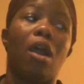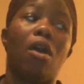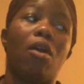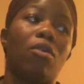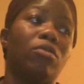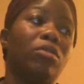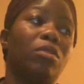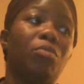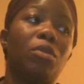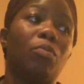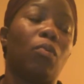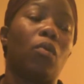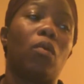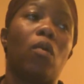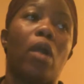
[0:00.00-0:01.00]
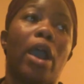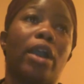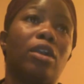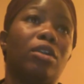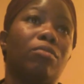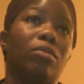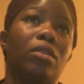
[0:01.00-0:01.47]
only people I
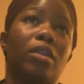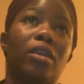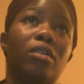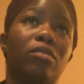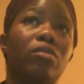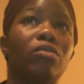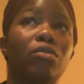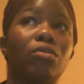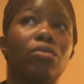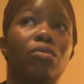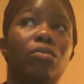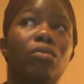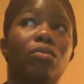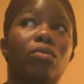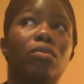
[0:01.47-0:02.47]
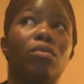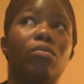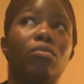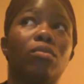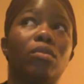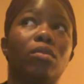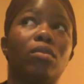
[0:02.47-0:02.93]
could relate to
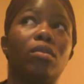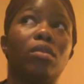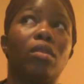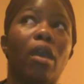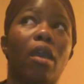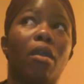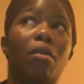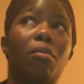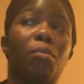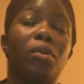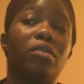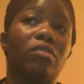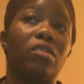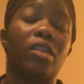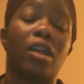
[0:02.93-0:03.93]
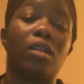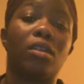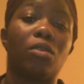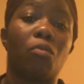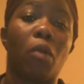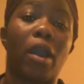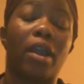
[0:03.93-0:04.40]

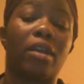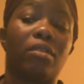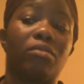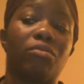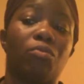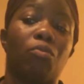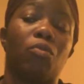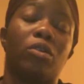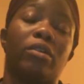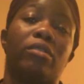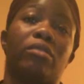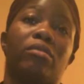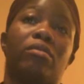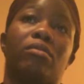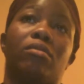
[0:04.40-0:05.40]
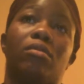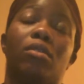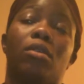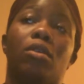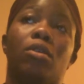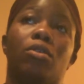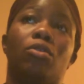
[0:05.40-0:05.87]
personality-wise was,
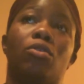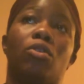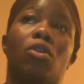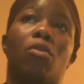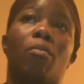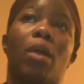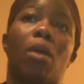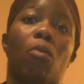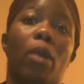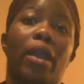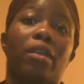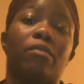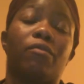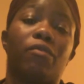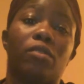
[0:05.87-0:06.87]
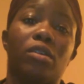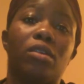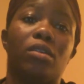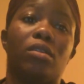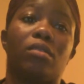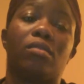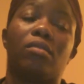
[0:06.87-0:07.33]
you know, my white
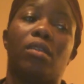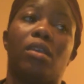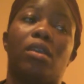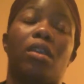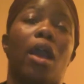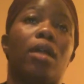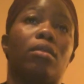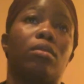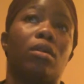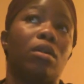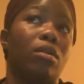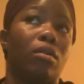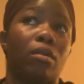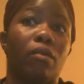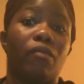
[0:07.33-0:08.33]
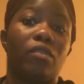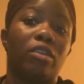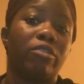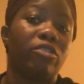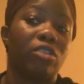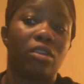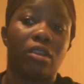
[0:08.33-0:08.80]
friends. And I love
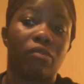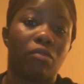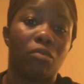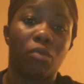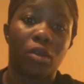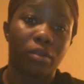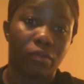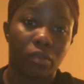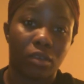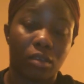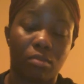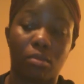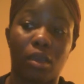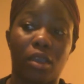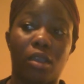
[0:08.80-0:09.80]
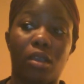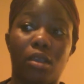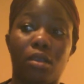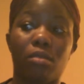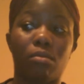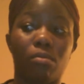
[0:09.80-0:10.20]
each and every one of them. Like,